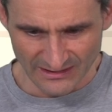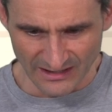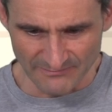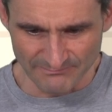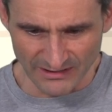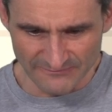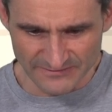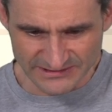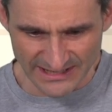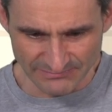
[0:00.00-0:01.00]
above
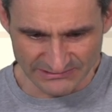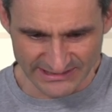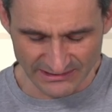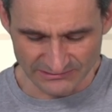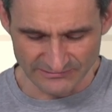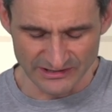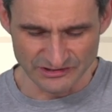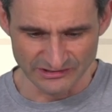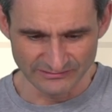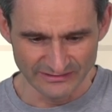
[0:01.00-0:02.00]
the template
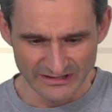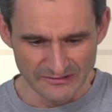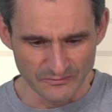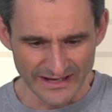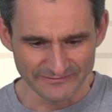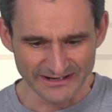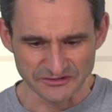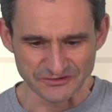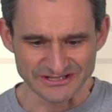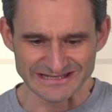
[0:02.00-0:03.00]
declaration, we haven't
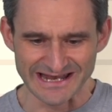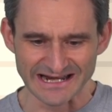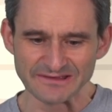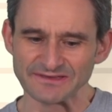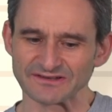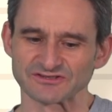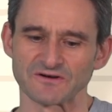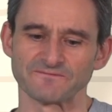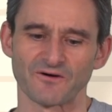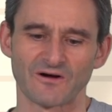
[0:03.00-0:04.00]
actually seen anything
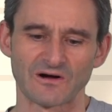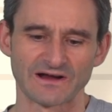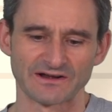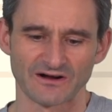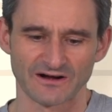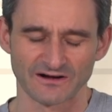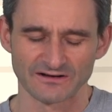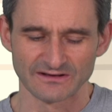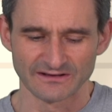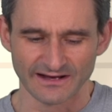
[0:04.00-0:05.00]
so far in our
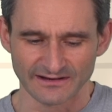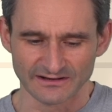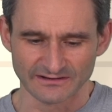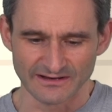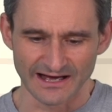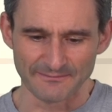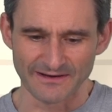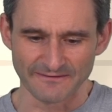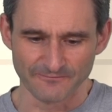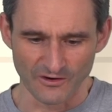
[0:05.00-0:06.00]

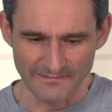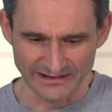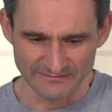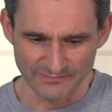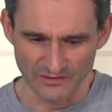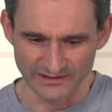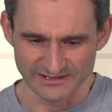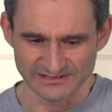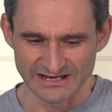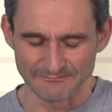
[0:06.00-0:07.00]
format
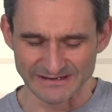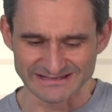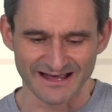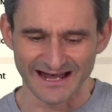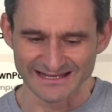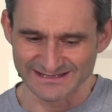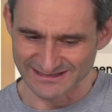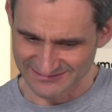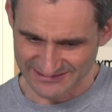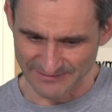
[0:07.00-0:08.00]
components
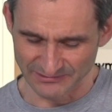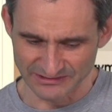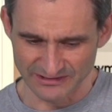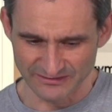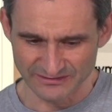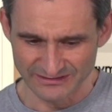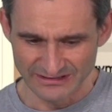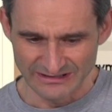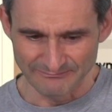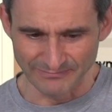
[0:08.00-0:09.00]
besides template code,
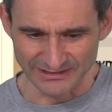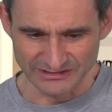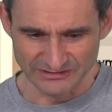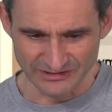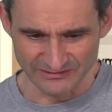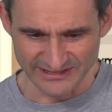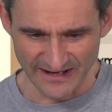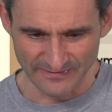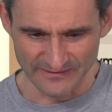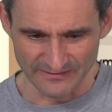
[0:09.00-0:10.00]
but it turns
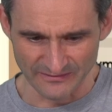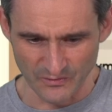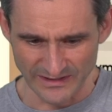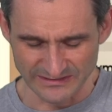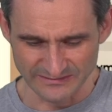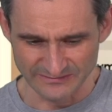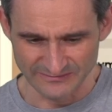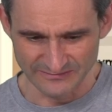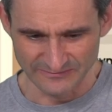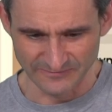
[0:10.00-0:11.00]
out they're quite
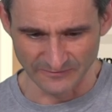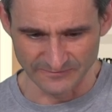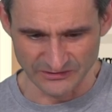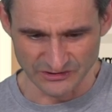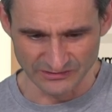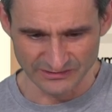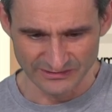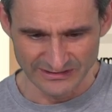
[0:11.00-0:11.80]
full-featured,